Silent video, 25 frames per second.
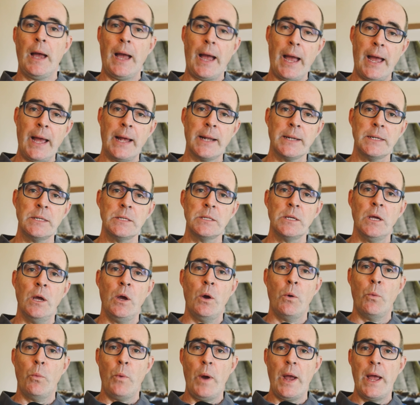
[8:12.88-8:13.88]
And
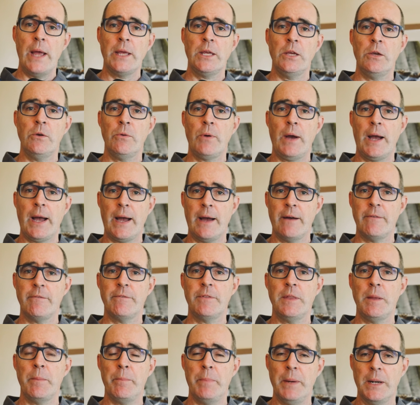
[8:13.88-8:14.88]
where you have
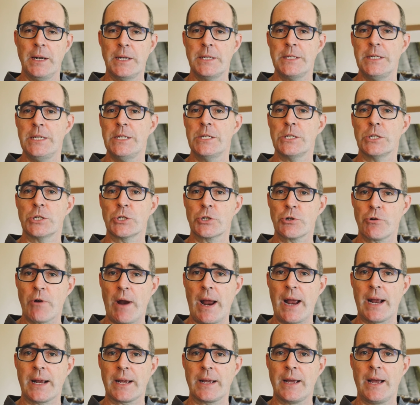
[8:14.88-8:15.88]
the ability to
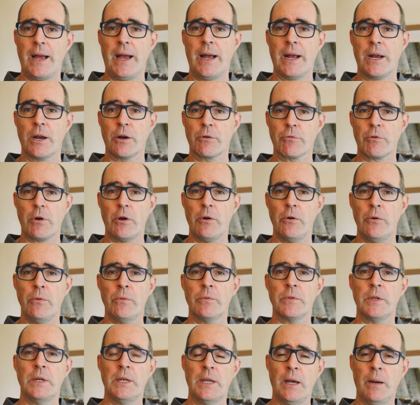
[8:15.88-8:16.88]
track and
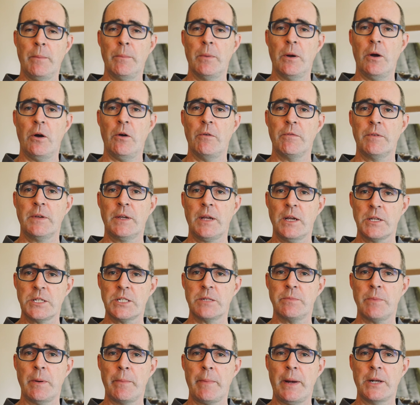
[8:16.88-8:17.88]
grow the number of
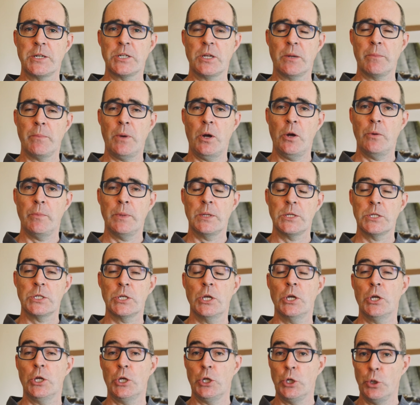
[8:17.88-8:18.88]
customer magic moments,
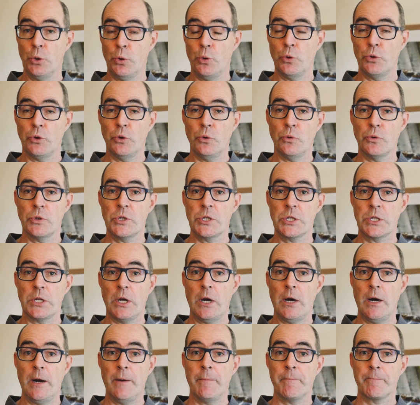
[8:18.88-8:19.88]
your
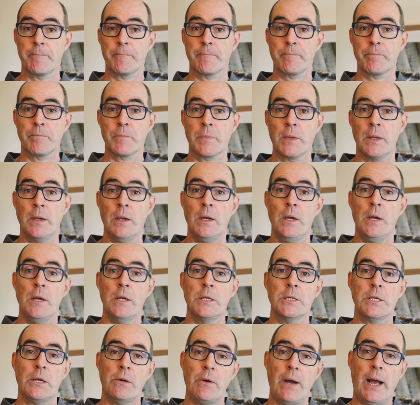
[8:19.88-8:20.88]
NorthStar.
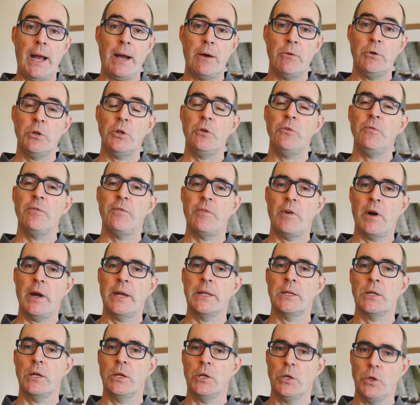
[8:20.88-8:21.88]
So how do you
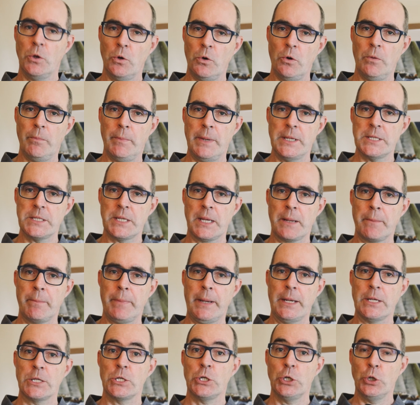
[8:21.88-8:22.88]
find your missing
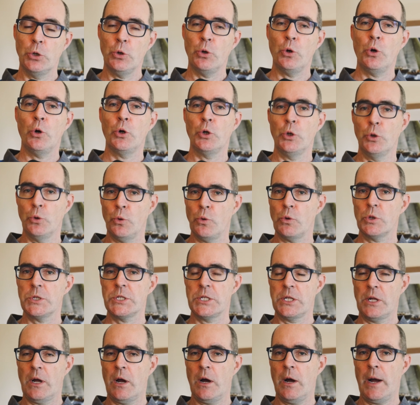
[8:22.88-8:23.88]
piece, your
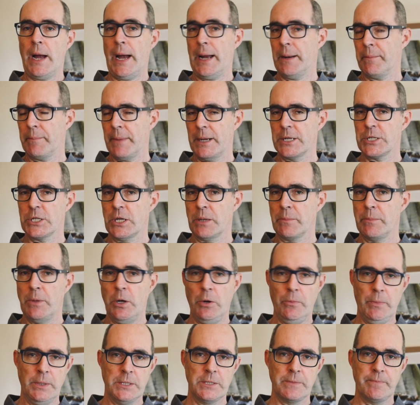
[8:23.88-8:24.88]
NorthStar and magic
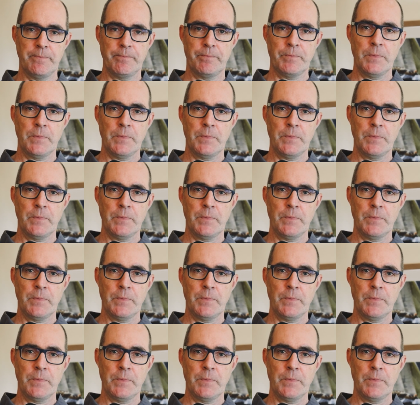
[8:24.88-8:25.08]
moment?